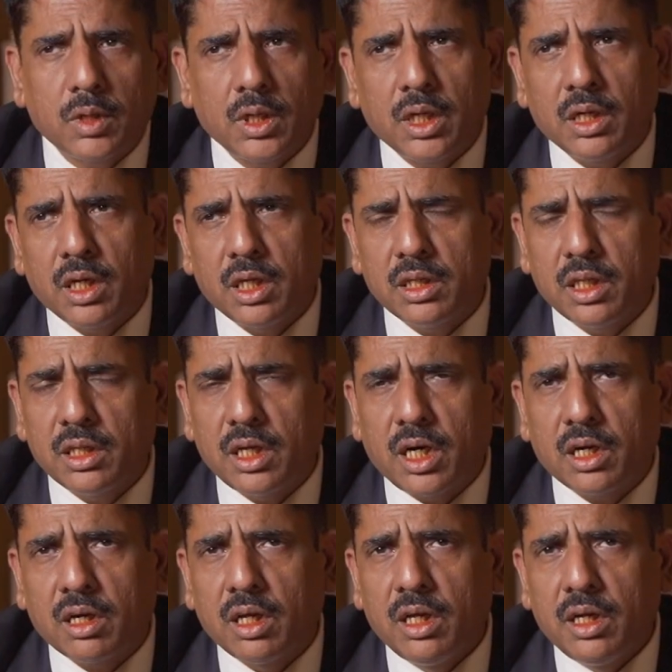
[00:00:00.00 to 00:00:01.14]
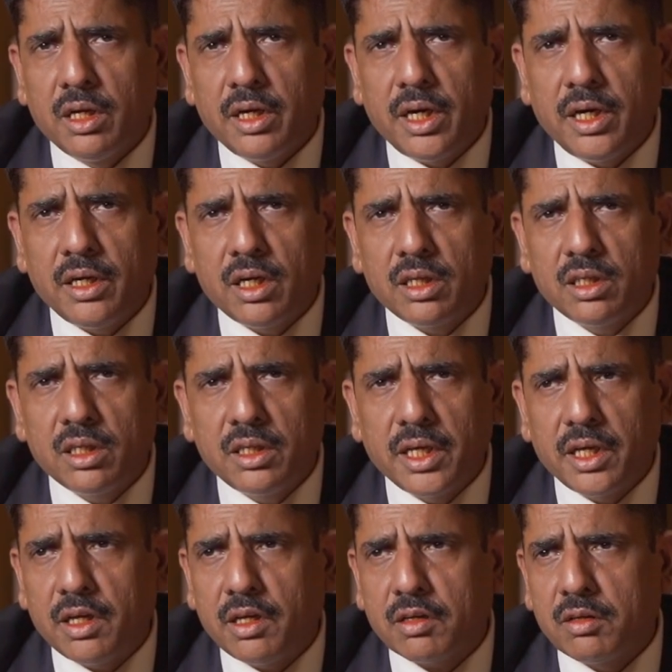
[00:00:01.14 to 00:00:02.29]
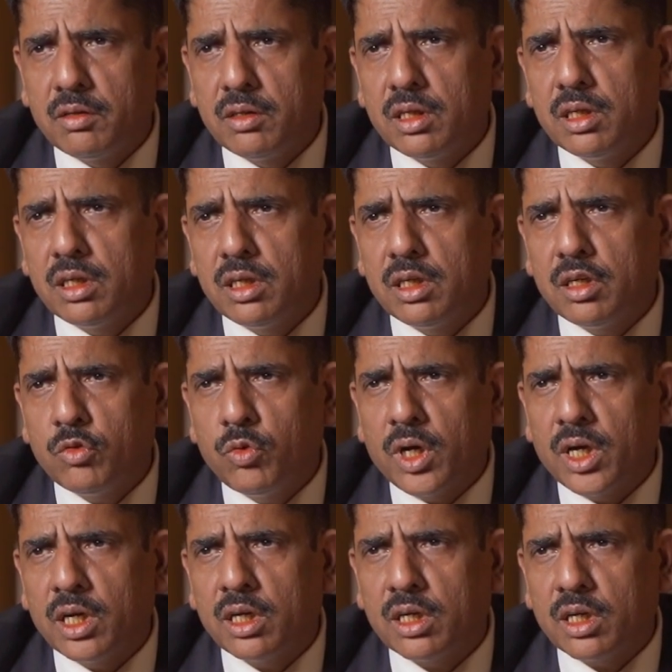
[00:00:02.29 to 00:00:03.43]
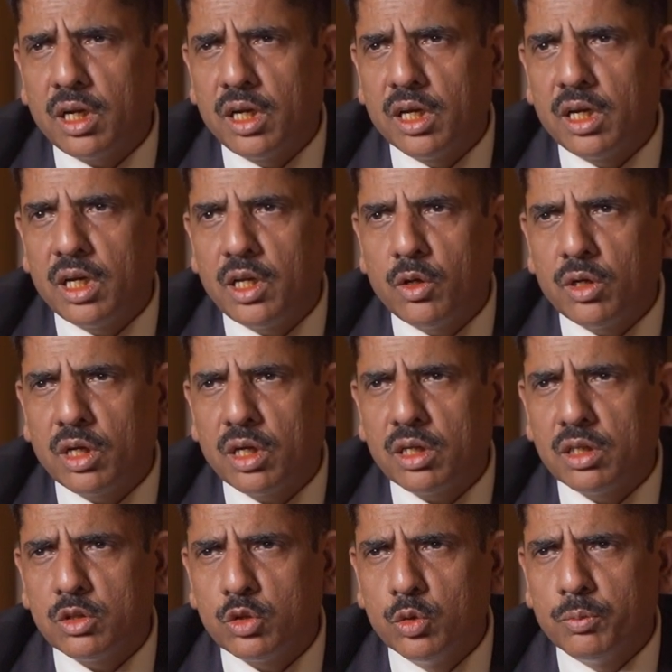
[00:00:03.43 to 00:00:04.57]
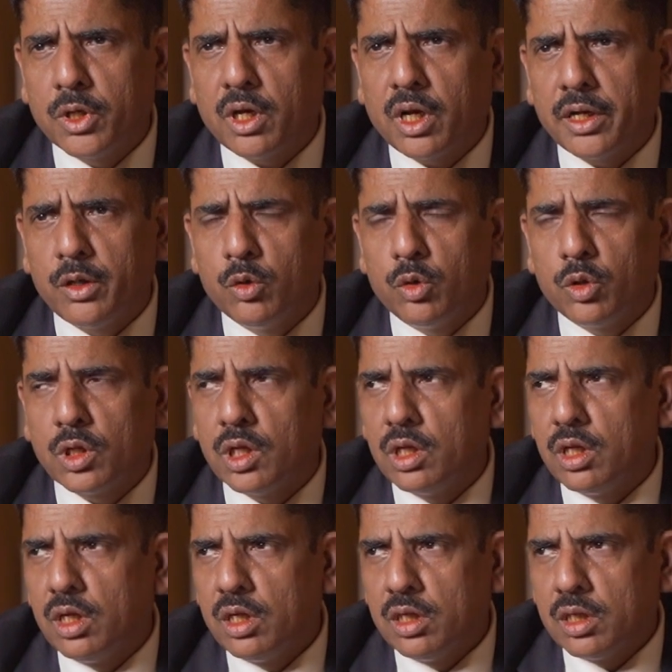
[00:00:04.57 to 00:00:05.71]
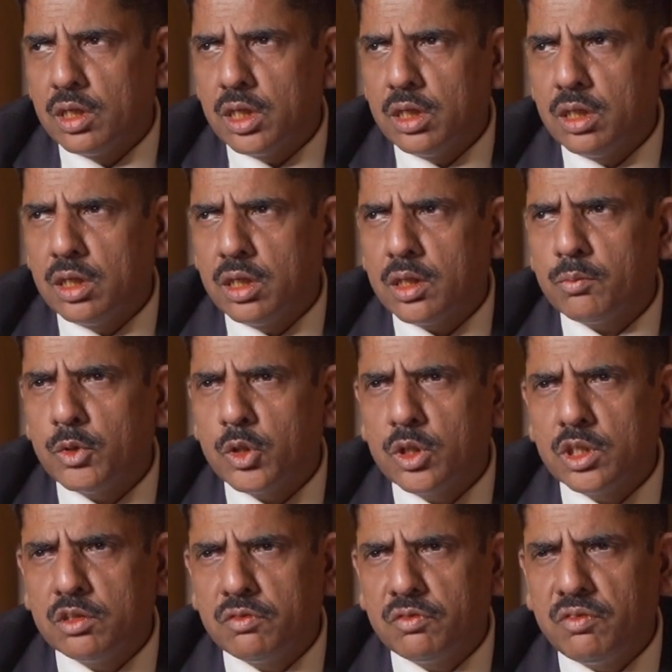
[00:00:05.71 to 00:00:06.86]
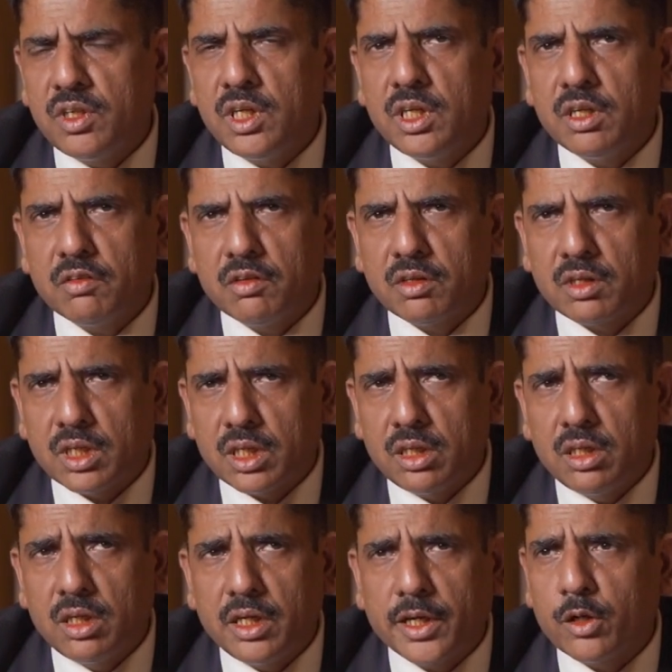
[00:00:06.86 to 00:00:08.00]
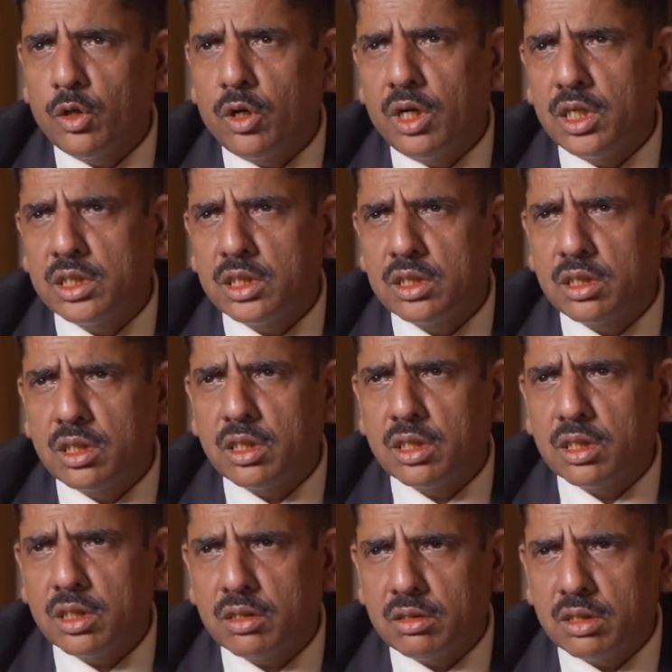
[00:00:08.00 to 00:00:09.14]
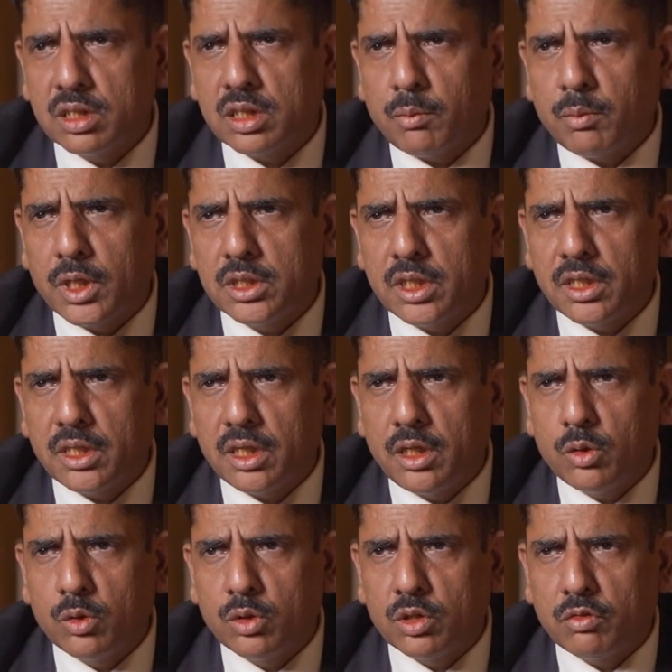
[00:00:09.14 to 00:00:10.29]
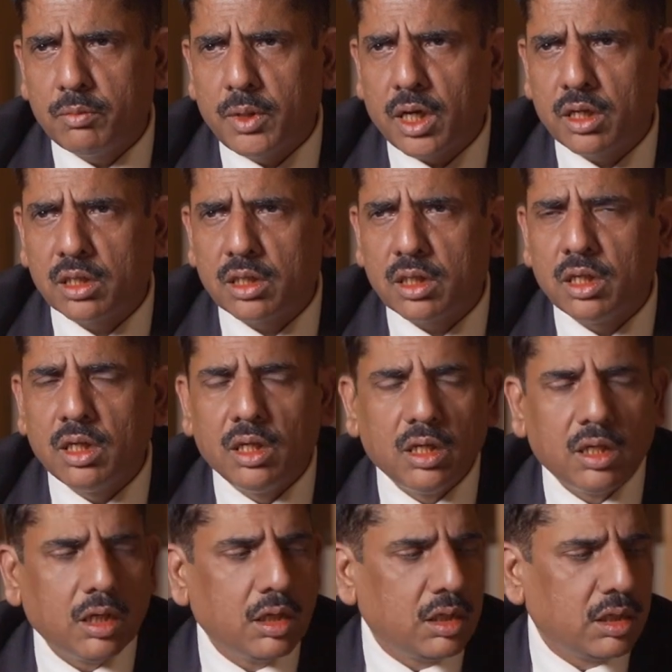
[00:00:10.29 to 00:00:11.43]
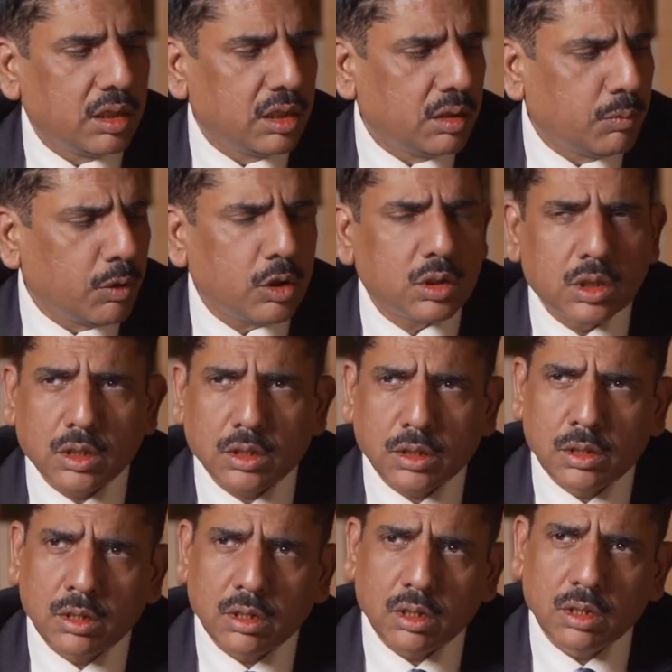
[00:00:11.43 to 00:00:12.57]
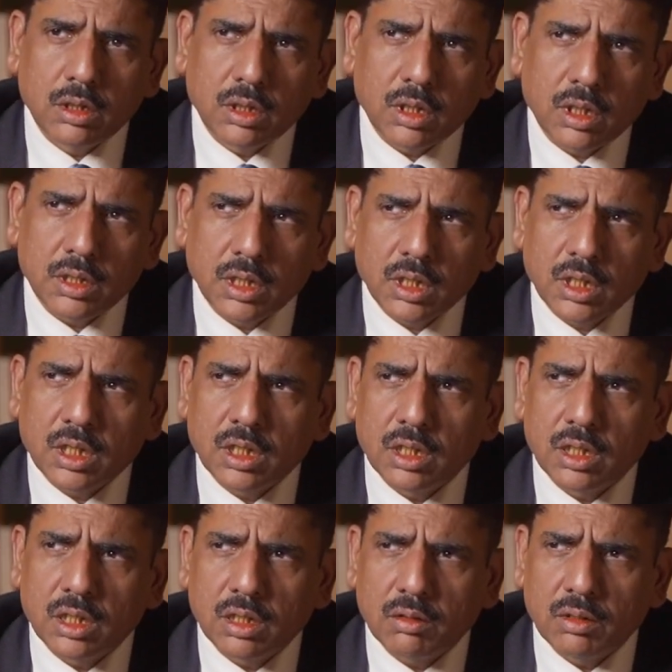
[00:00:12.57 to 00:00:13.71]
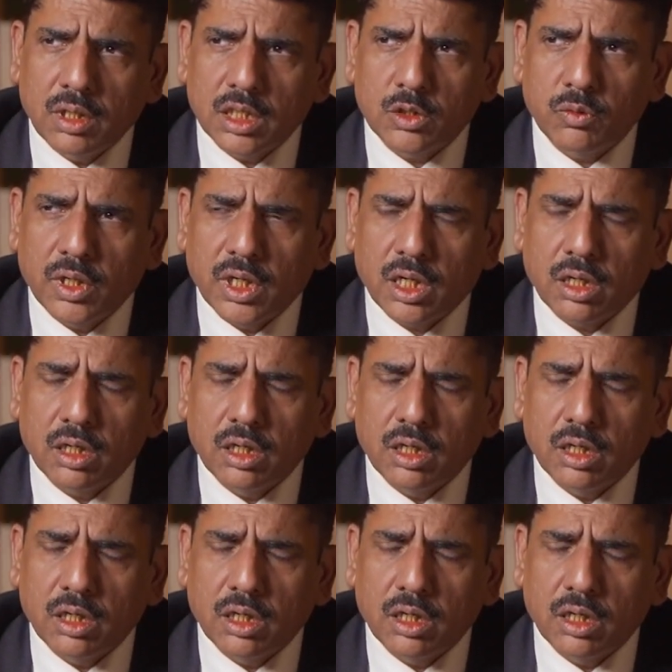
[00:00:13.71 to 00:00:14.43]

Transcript: and, and then that ended the day one clearly on a super high note because we acknowledged the supply chain heroes of Bharat in the process. I think that's where